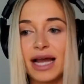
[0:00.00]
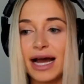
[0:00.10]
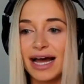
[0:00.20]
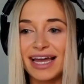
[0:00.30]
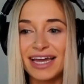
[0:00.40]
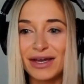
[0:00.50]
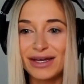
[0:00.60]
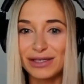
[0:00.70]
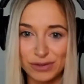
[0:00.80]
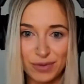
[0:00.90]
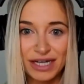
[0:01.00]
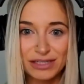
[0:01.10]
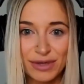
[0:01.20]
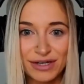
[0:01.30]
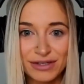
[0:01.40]
I used probably
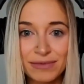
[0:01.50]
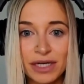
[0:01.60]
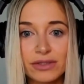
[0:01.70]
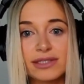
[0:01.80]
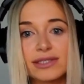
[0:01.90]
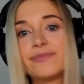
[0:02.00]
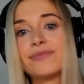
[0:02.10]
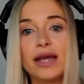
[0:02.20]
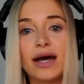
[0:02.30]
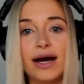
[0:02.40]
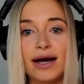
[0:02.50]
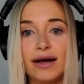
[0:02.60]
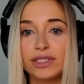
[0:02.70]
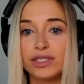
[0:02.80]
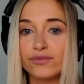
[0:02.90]
Twitter the most
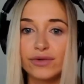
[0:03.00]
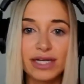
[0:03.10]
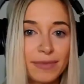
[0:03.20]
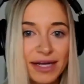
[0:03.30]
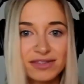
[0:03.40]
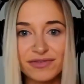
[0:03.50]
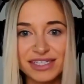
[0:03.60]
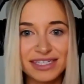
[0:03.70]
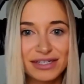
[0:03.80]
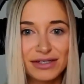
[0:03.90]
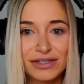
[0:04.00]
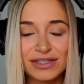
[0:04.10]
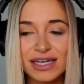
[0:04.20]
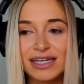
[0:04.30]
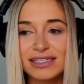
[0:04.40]
to read about different
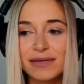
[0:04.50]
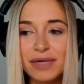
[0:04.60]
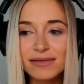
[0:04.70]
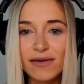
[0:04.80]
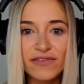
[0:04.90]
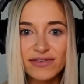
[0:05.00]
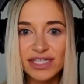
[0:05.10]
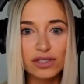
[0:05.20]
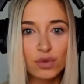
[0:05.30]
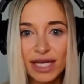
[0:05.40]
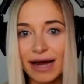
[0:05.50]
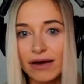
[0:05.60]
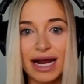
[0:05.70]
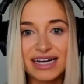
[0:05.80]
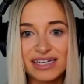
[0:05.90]
deals. Sometimes I'd even tweet
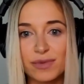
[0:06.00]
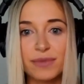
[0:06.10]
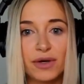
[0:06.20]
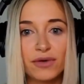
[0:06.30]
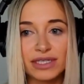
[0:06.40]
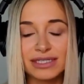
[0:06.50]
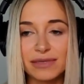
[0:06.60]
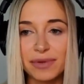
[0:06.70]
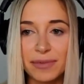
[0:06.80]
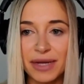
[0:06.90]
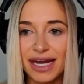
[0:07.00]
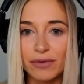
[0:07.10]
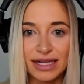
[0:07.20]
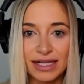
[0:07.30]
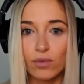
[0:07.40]
out or ask people really deep in my
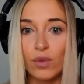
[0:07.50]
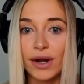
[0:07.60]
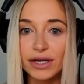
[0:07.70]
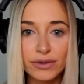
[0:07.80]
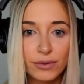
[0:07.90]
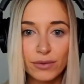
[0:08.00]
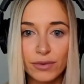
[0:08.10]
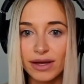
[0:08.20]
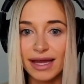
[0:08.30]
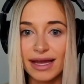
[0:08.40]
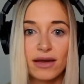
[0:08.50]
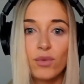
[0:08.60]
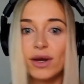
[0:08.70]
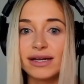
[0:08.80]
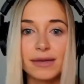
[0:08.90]
network, like,
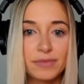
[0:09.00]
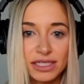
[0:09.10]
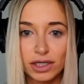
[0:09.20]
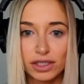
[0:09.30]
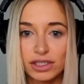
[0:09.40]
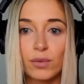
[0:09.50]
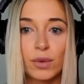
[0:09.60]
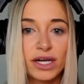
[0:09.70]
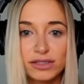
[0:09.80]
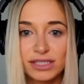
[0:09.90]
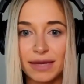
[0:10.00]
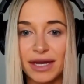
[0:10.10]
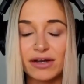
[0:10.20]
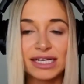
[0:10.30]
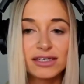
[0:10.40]
what companies are you seeing? What are you excited
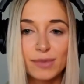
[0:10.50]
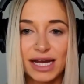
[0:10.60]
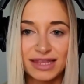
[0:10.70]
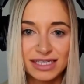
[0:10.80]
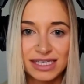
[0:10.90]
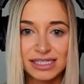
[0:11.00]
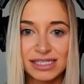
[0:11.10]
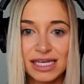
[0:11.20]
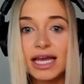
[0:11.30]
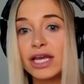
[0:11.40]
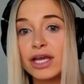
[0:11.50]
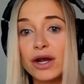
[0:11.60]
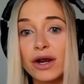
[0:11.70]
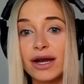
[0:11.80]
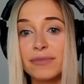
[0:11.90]
about? Here's my thesis.
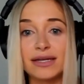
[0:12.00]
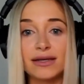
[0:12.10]
Here are